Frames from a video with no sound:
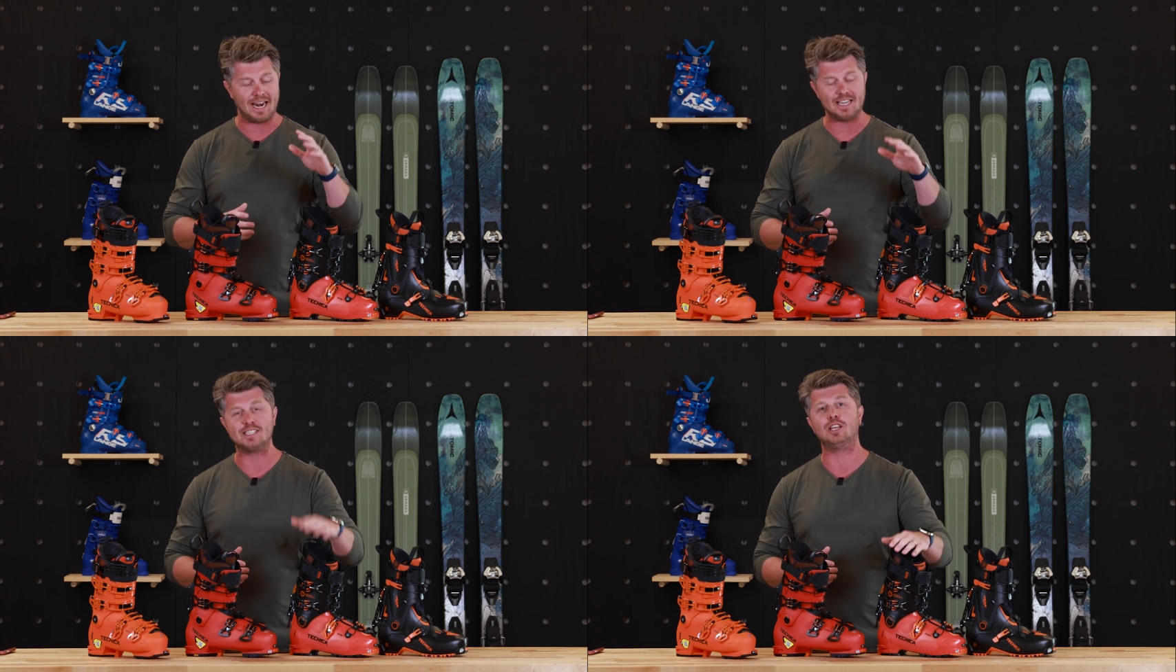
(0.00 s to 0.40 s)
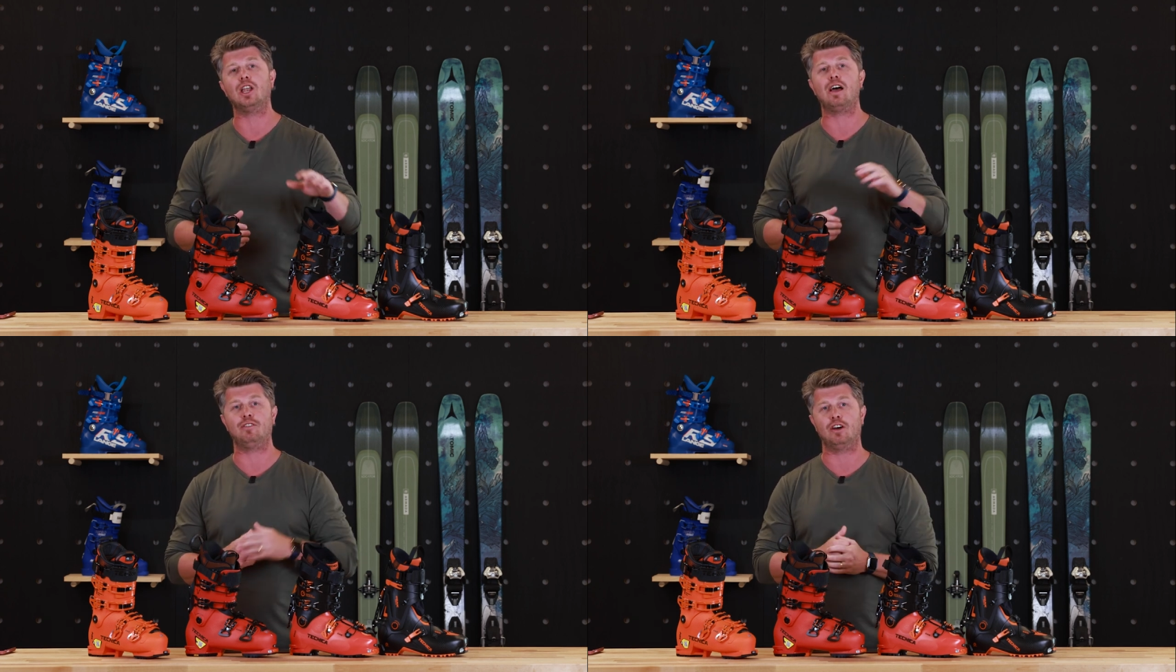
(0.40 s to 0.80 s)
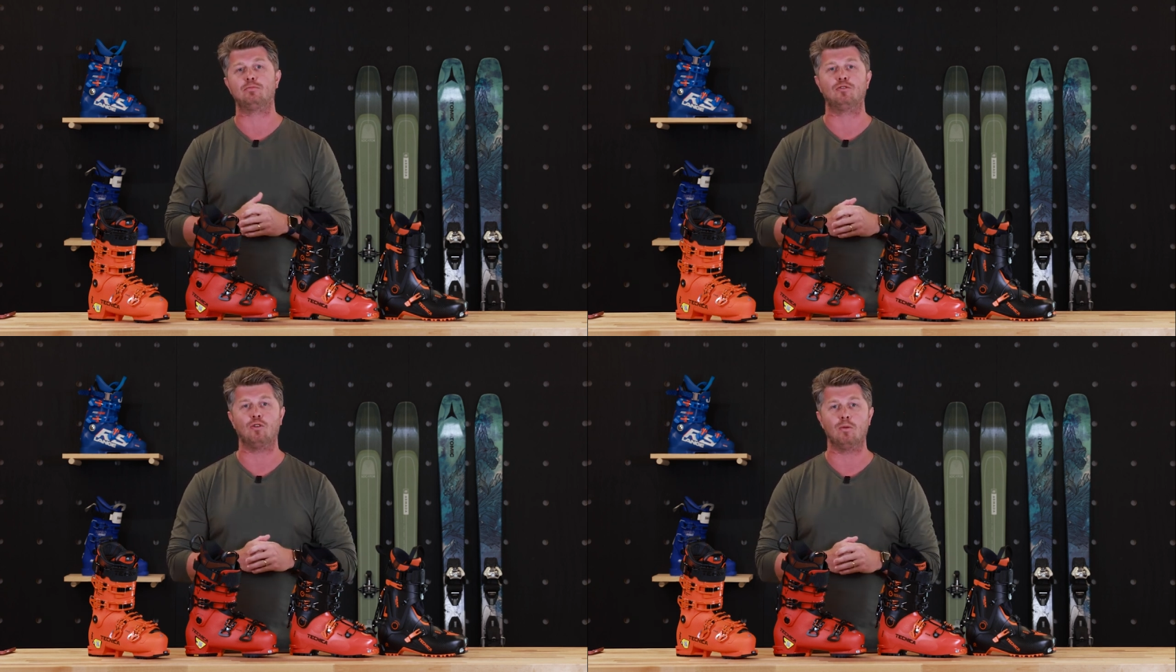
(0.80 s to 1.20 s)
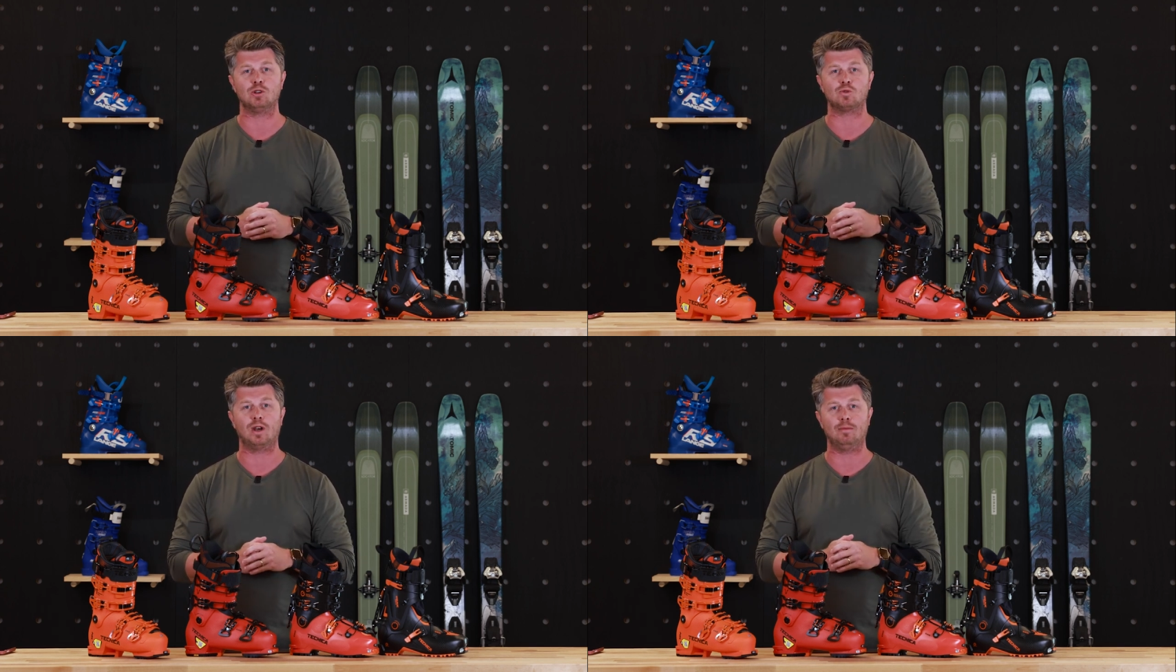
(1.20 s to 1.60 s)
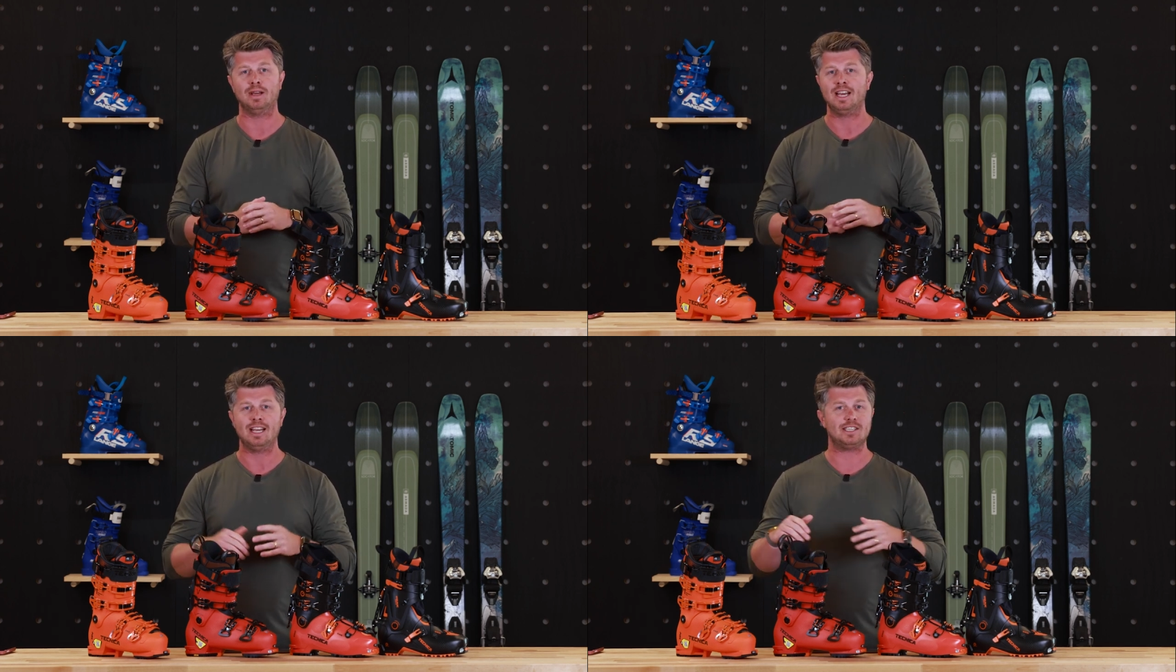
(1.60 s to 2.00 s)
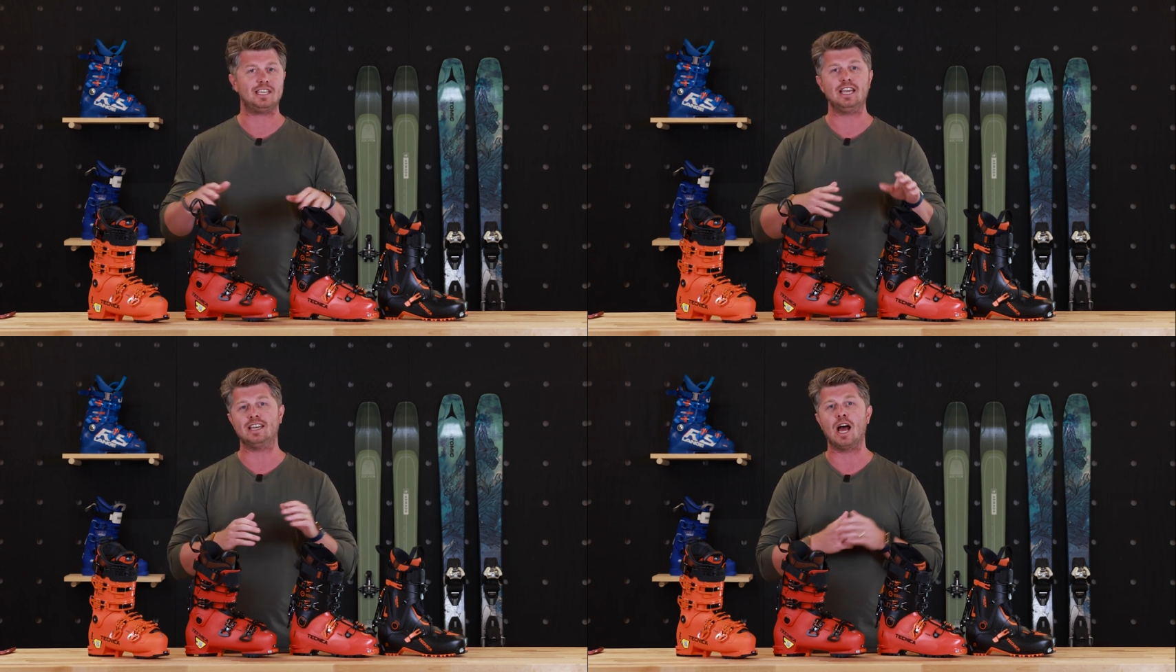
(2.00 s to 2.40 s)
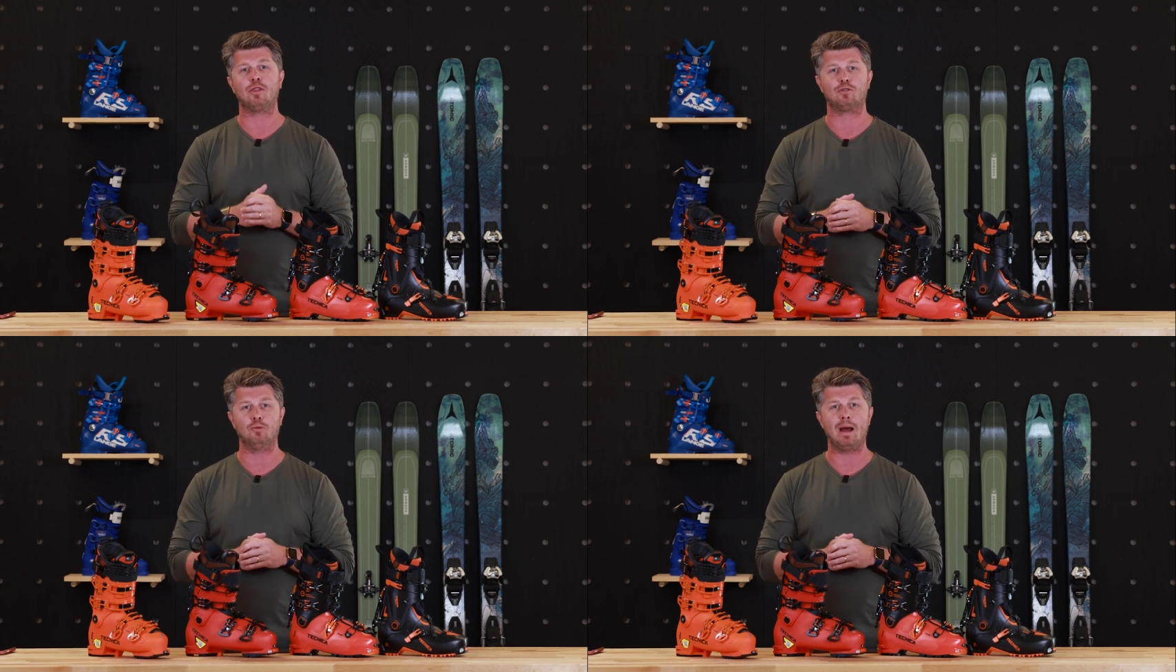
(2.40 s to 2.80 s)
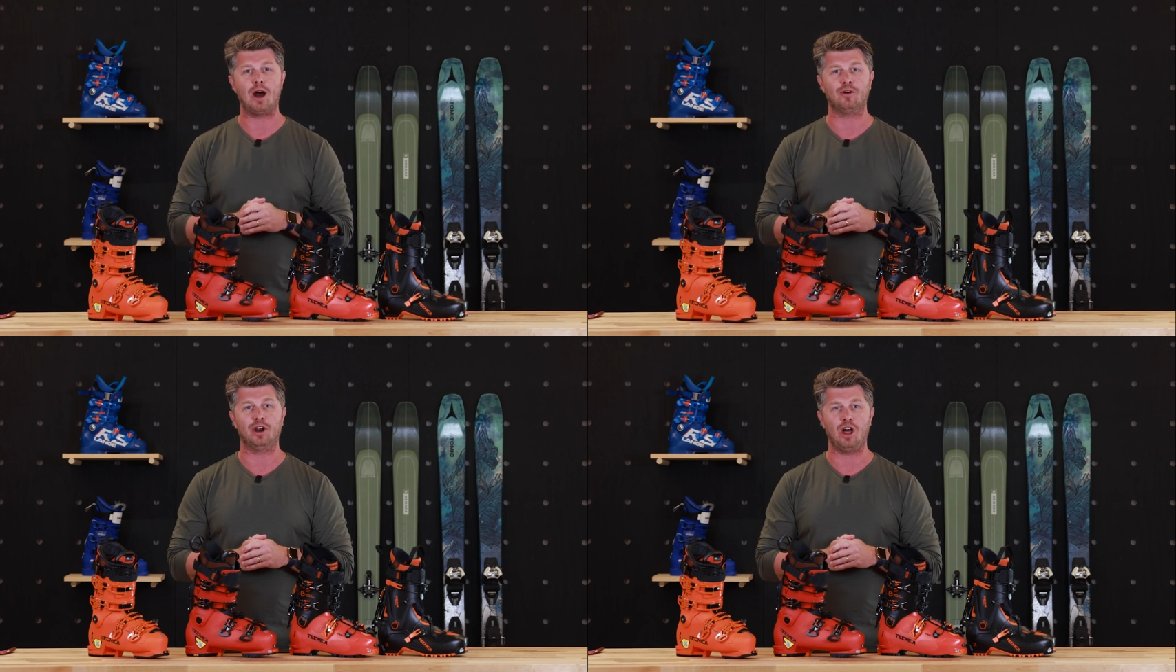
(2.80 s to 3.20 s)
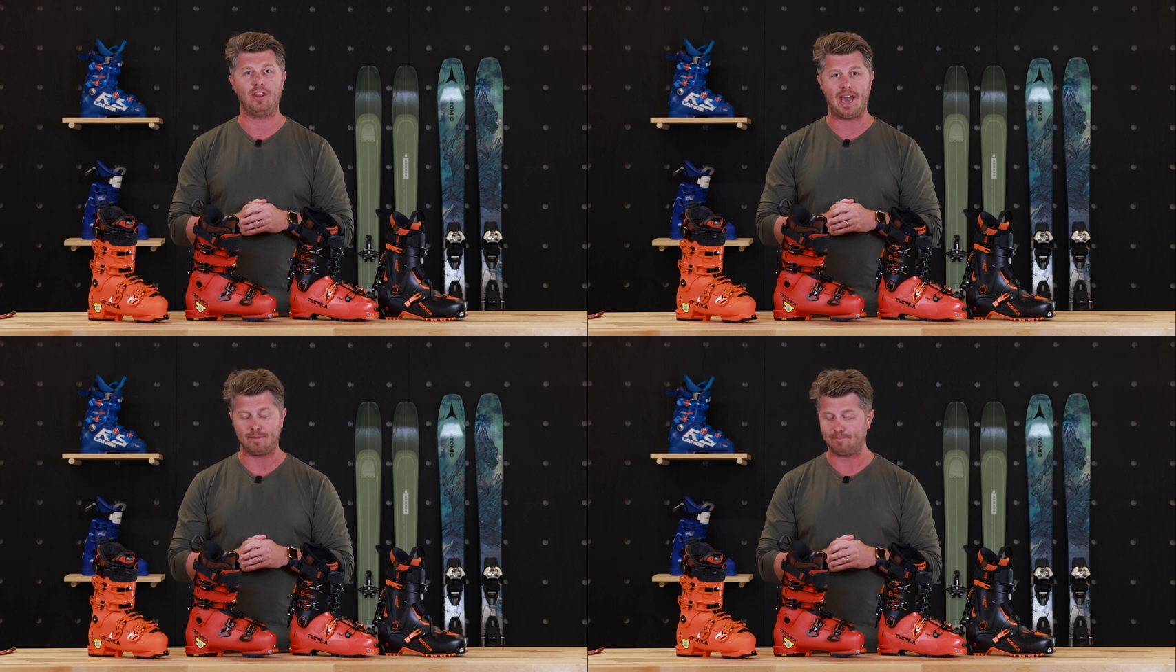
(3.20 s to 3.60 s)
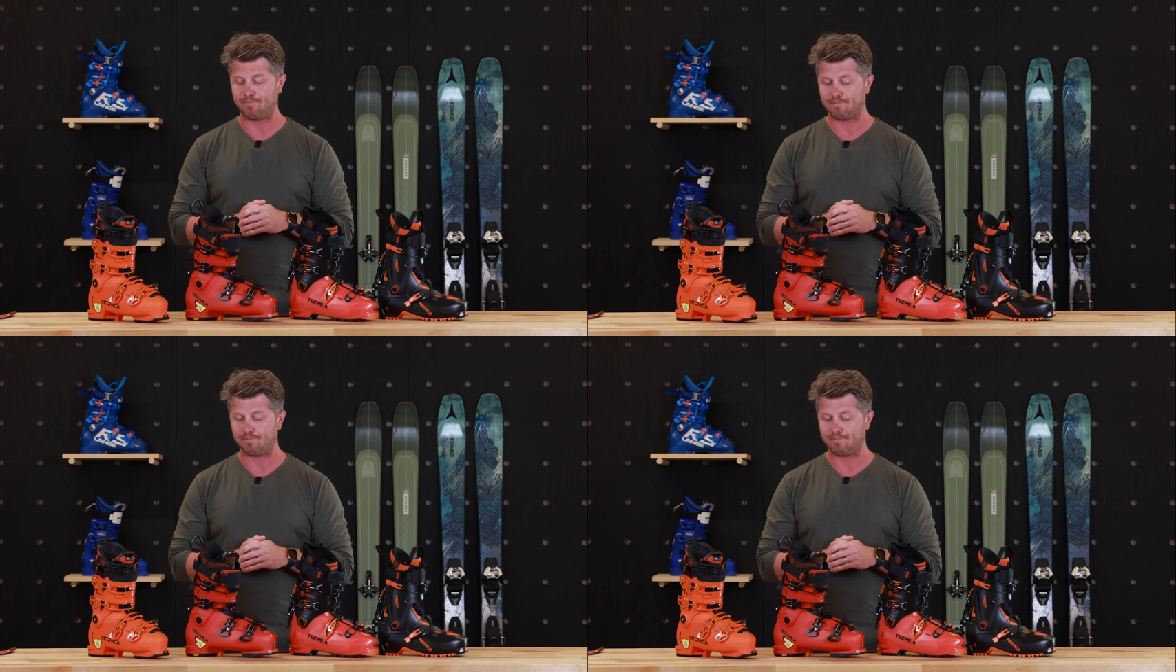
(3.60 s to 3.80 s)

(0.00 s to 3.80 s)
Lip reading: And I still have enough performance when I'm skiing down through powder and all that.